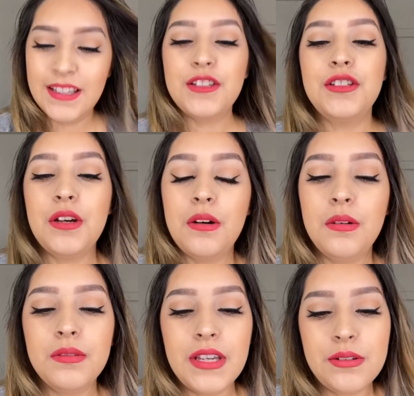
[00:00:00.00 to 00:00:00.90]

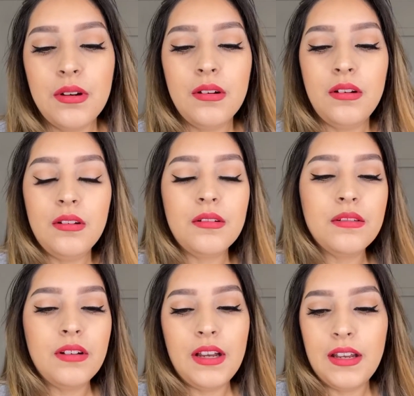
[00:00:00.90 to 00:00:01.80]
So the total
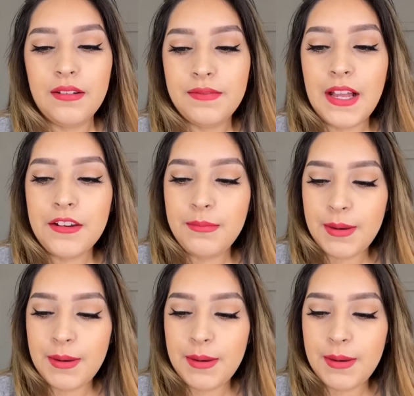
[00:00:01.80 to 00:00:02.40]
value of my